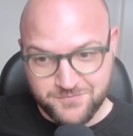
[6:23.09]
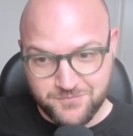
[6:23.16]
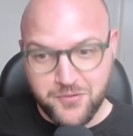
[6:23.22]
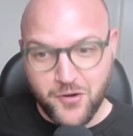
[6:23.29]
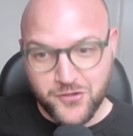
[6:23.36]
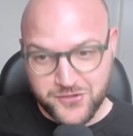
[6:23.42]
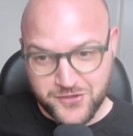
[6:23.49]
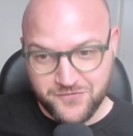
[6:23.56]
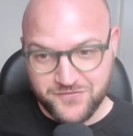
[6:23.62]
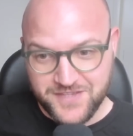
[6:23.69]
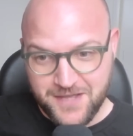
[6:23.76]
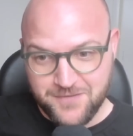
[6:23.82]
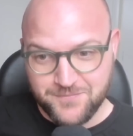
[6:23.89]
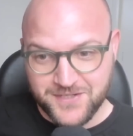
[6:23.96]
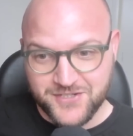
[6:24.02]
both of
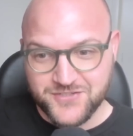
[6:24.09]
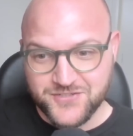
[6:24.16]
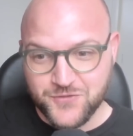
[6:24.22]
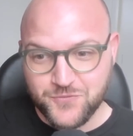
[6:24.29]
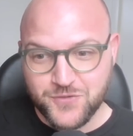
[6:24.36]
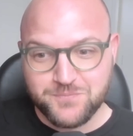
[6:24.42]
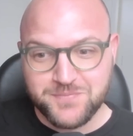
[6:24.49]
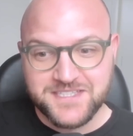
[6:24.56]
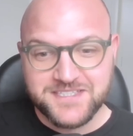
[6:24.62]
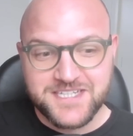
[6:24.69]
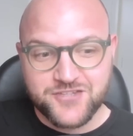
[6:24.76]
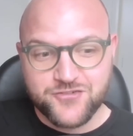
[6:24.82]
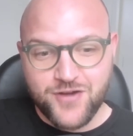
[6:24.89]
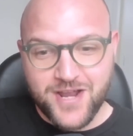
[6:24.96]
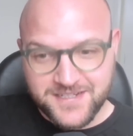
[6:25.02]
them, because you will be
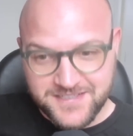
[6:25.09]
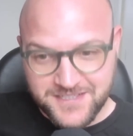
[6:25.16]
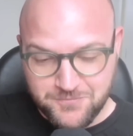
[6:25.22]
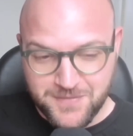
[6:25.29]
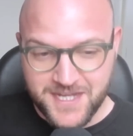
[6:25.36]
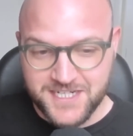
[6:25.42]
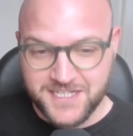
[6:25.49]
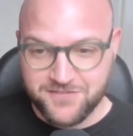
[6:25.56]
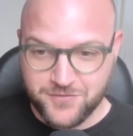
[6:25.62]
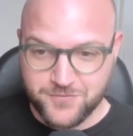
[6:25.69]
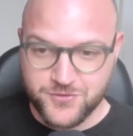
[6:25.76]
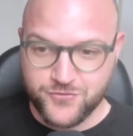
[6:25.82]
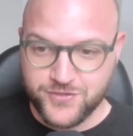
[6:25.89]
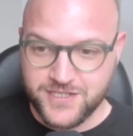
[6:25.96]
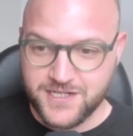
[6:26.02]
detracting money from
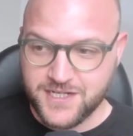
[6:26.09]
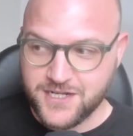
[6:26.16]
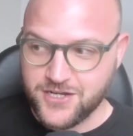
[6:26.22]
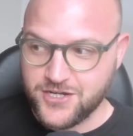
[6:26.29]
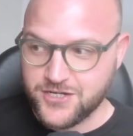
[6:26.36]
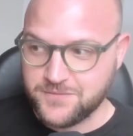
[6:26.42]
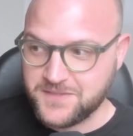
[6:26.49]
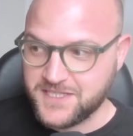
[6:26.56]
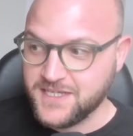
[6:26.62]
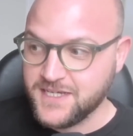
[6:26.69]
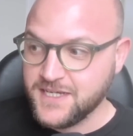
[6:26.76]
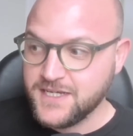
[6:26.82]
the real economy.